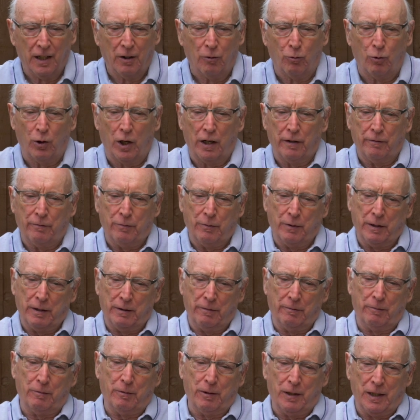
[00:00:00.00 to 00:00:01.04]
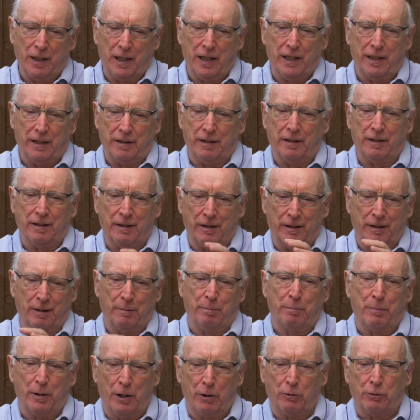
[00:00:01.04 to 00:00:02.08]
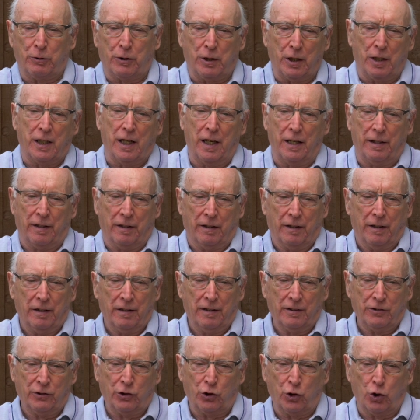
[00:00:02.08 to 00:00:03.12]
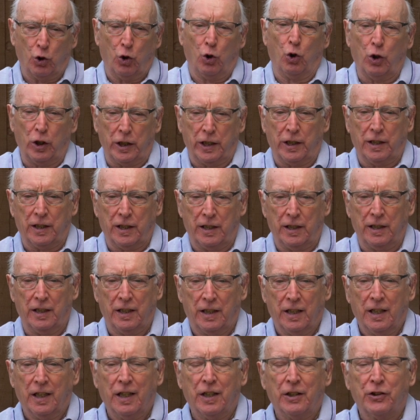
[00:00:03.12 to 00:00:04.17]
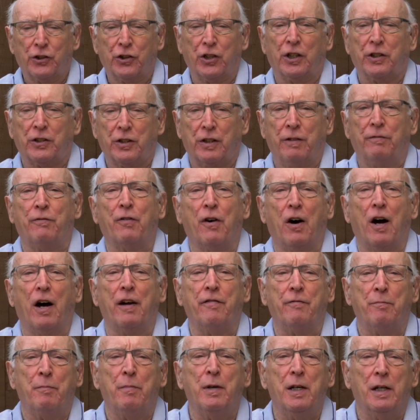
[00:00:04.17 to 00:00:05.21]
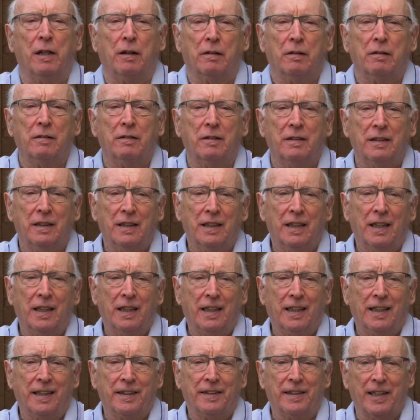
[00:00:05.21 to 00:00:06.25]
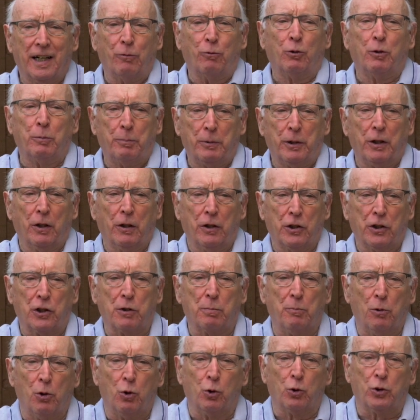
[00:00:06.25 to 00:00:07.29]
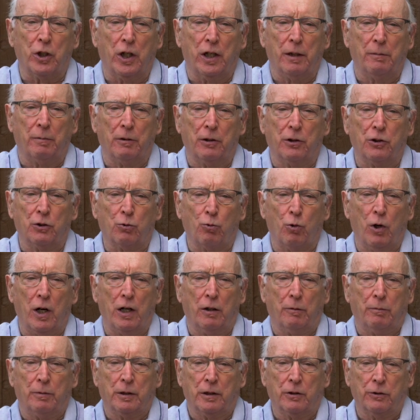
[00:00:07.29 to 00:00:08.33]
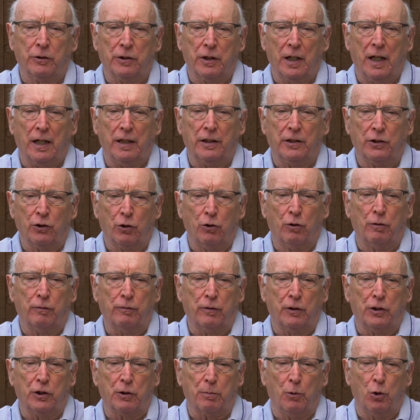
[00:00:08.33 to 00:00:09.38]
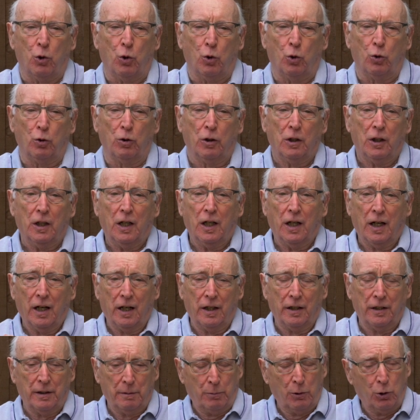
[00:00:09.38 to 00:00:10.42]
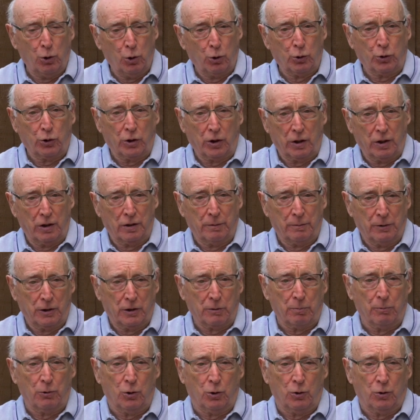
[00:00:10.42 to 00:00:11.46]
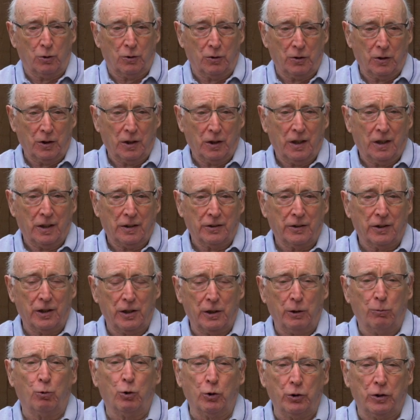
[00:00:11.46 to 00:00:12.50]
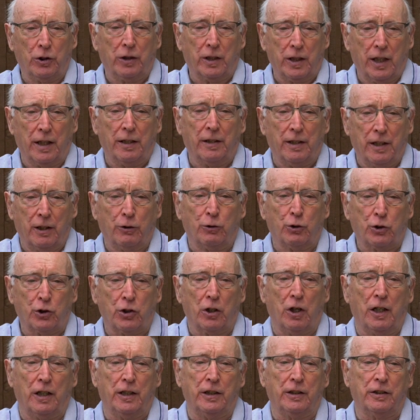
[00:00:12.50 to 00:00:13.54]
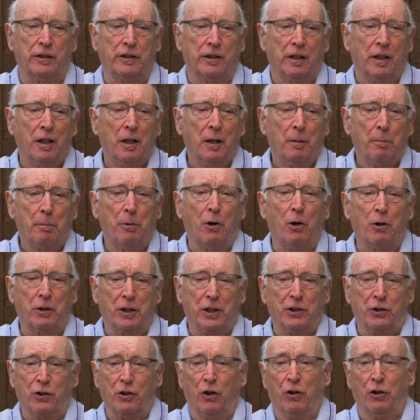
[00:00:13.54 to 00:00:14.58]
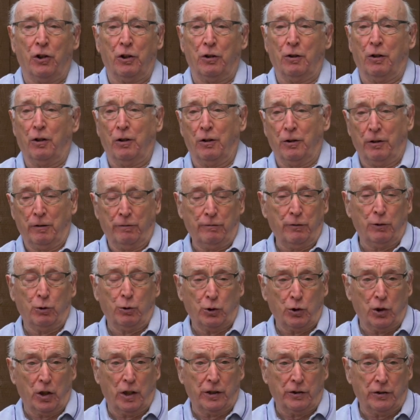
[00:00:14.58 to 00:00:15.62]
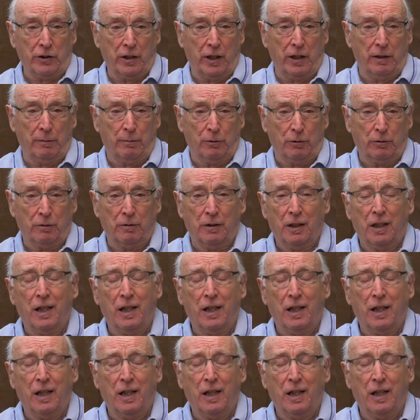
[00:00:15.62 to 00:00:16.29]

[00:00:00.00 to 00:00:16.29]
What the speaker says: Well, if we relate them both together, surely the 65mm, that would be on a small table as well, because that is awfully small and the balls are going to be small. So you wouldn't get those size pockets on a full-size table.